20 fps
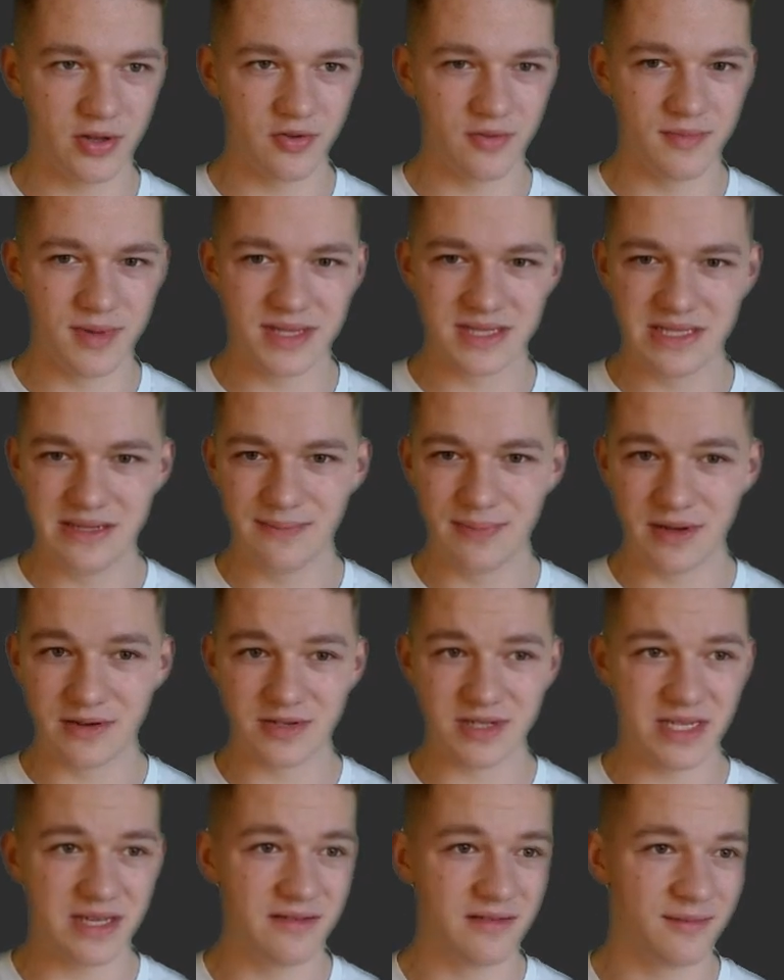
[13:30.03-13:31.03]
to mix the
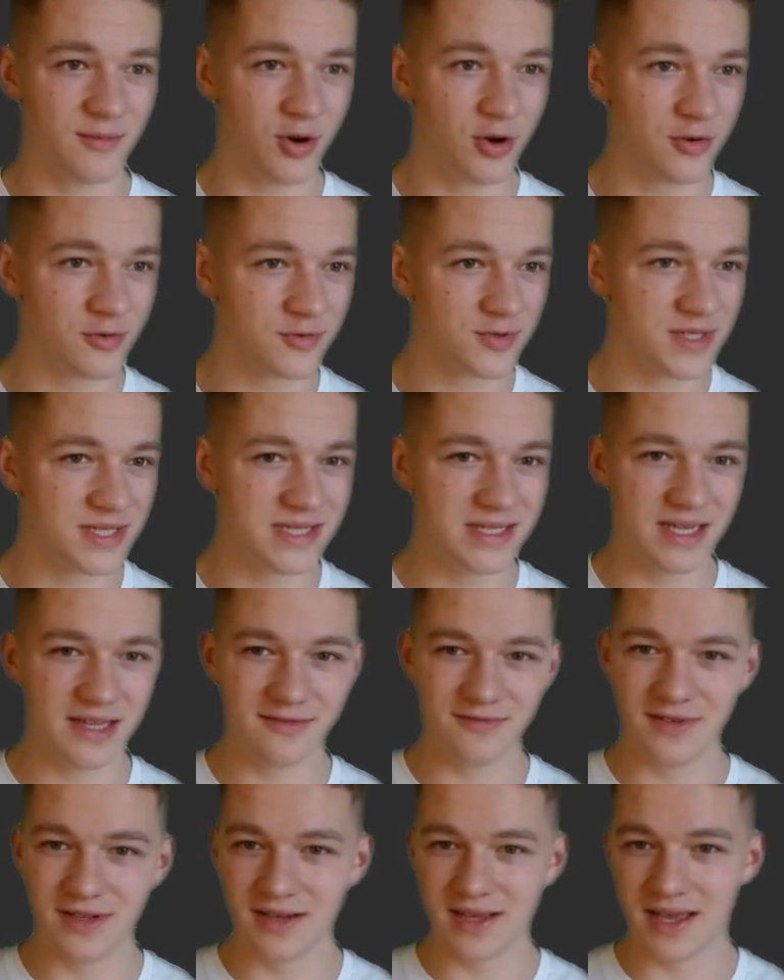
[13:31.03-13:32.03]
players even more to see
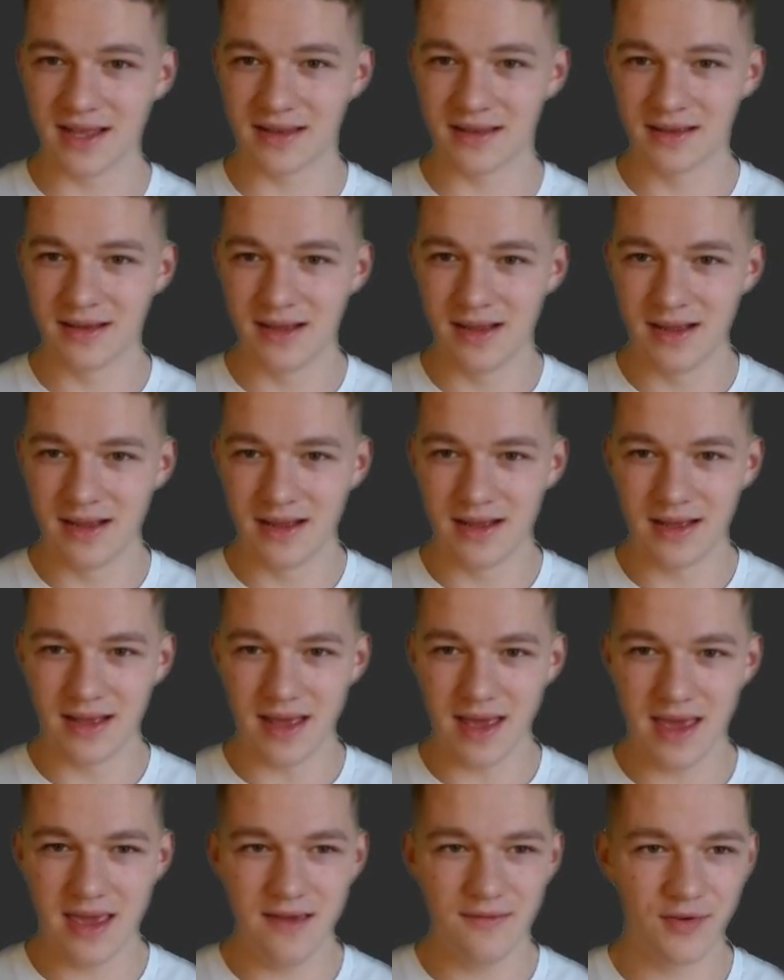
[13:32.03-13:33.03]
that we'll get
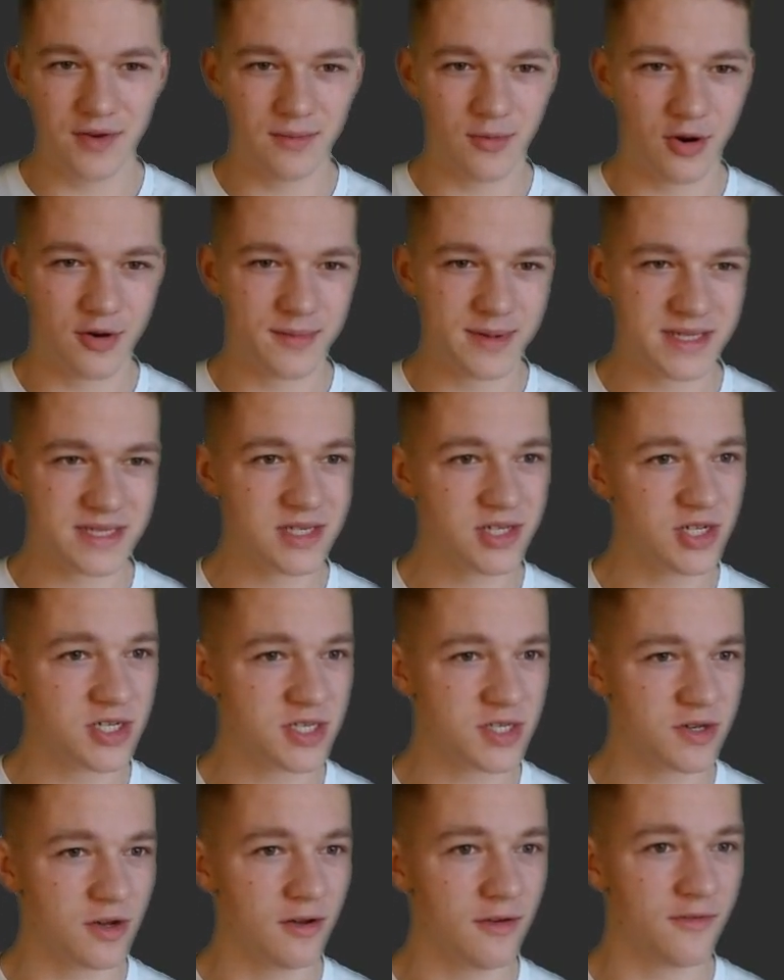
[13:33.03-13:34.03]
even more messages.
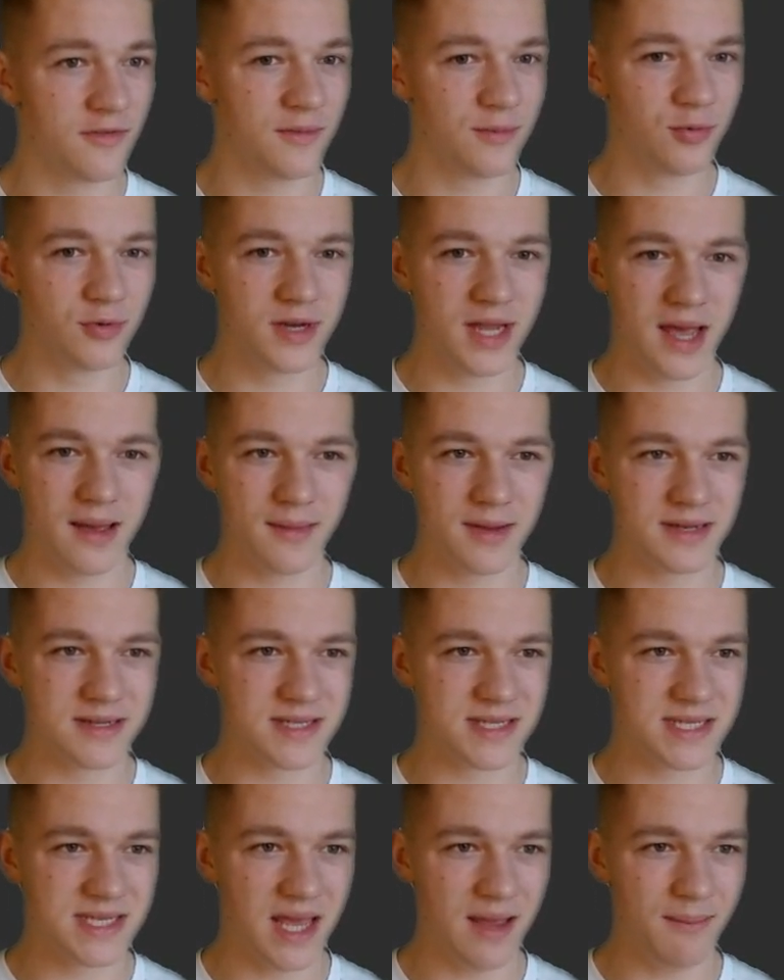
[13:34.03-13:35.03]
So if you put them at the
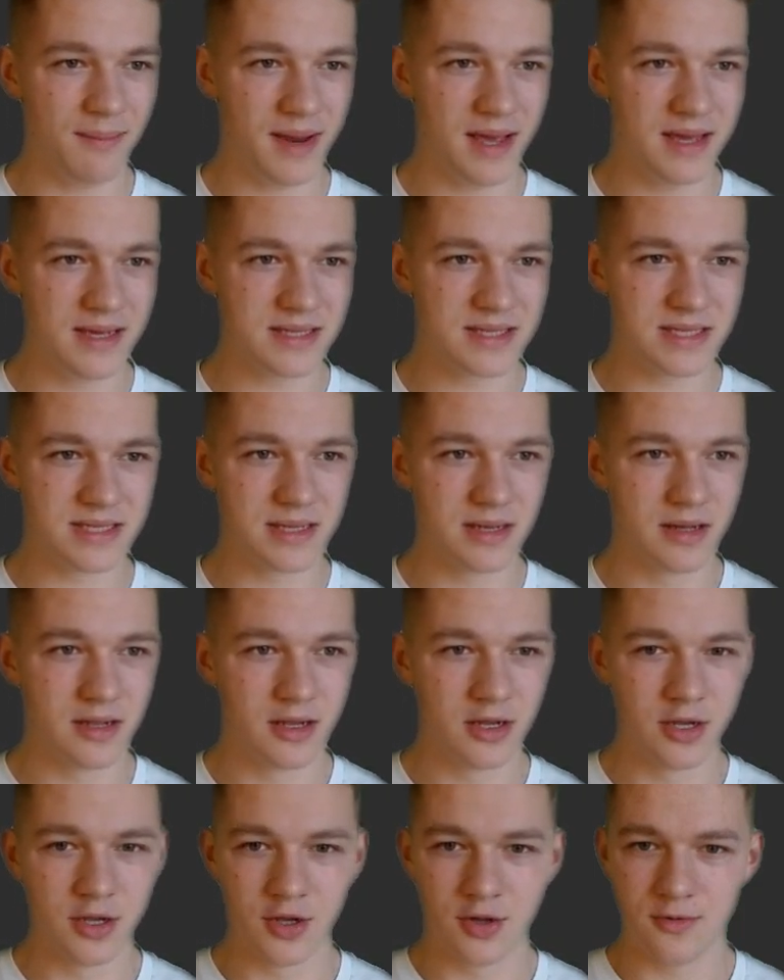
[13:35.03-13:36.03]
same place,
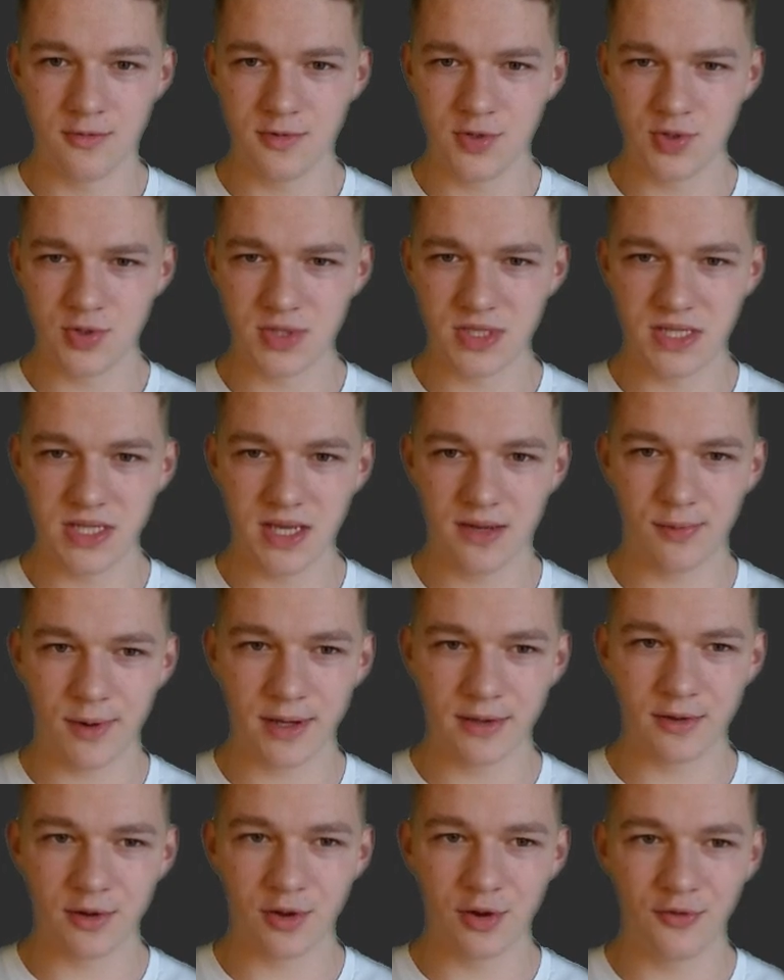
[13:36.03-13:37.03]
we should see
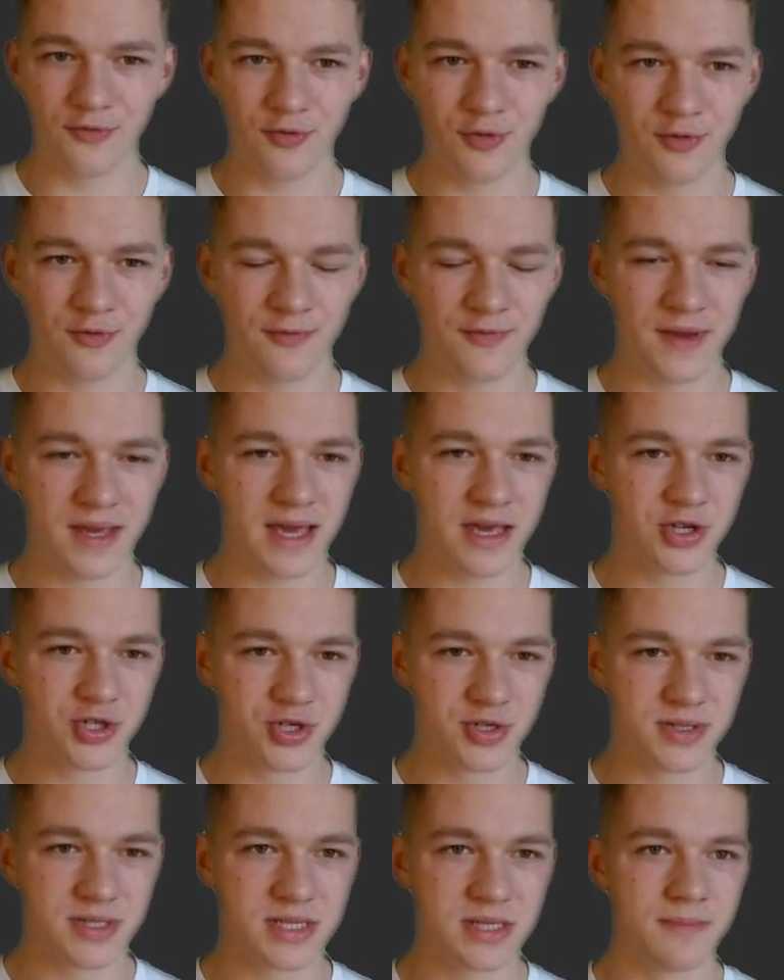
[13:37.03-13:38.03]
quite a lot of
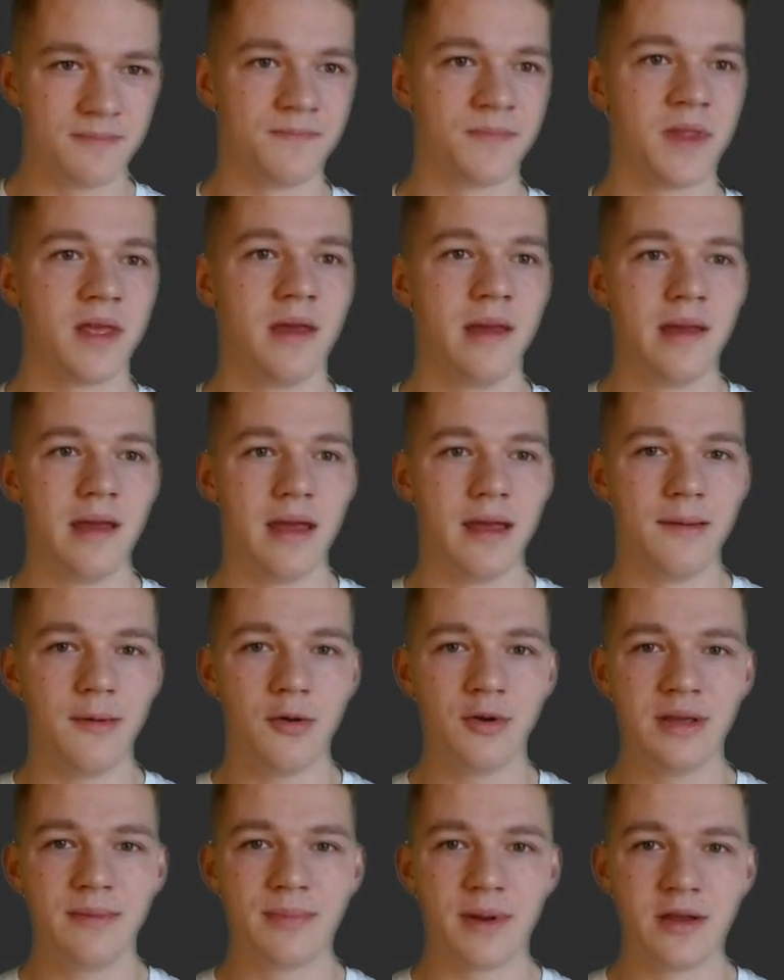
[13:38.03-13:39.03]
notifications
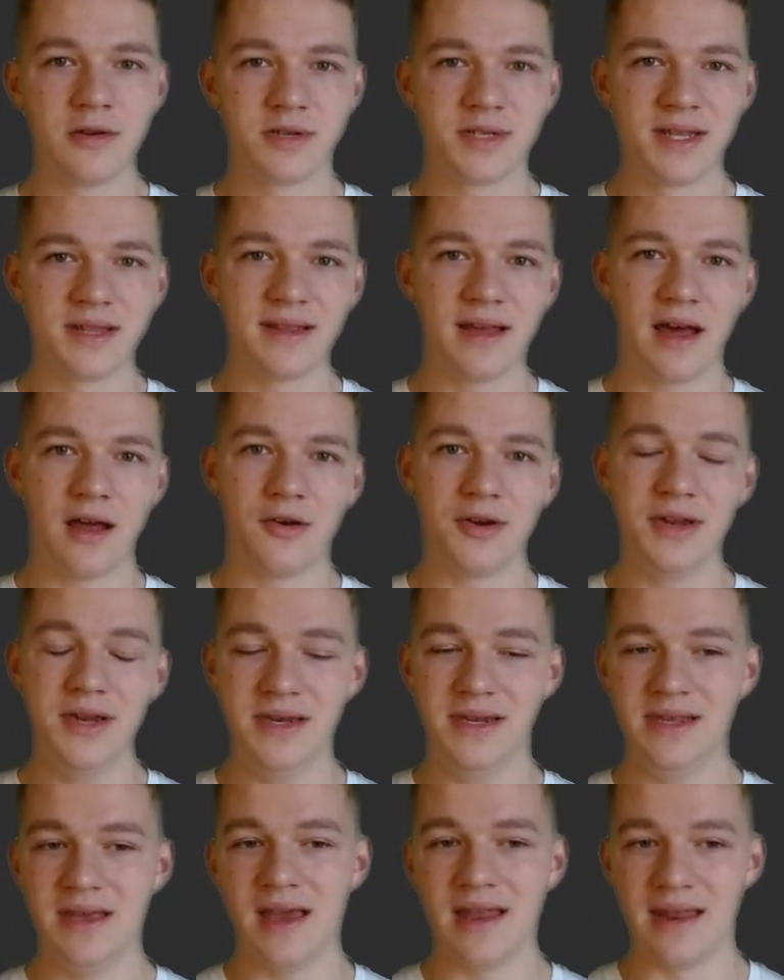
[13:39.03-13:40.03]
about the players that are
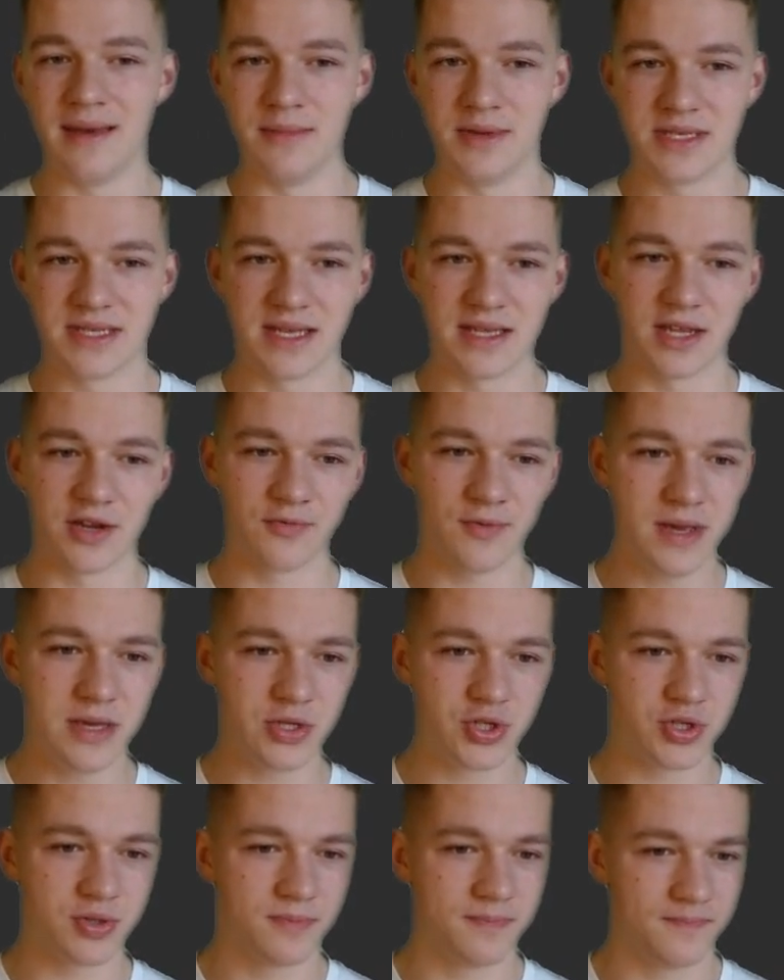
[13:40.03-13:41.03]
in the enemy's attack
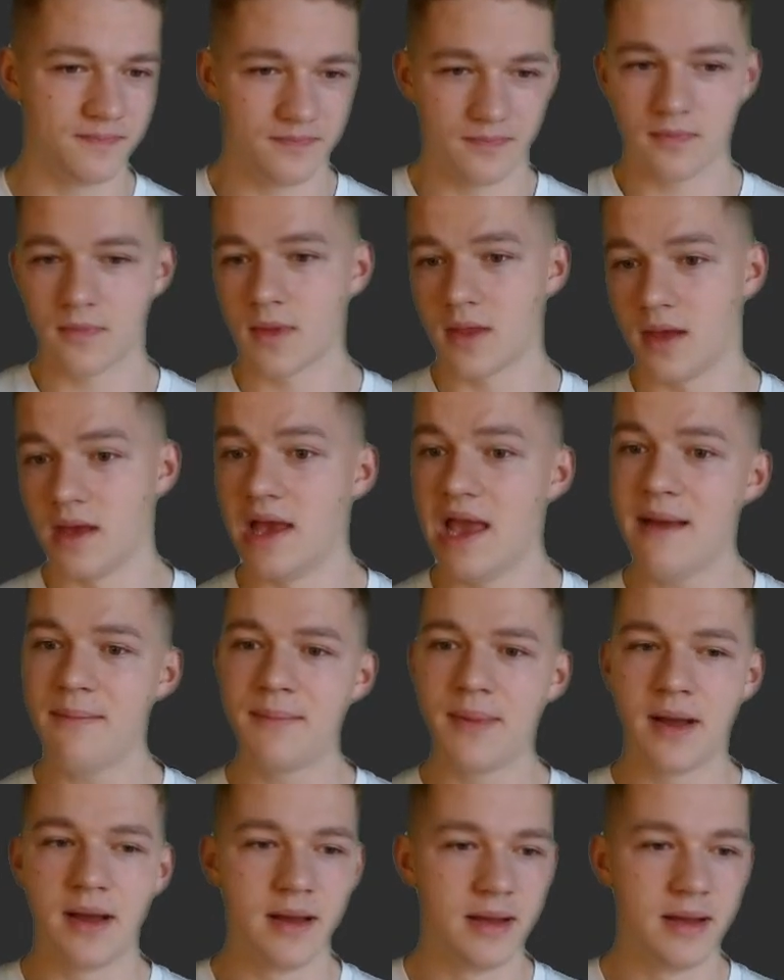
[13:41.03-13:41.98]
range. Yep,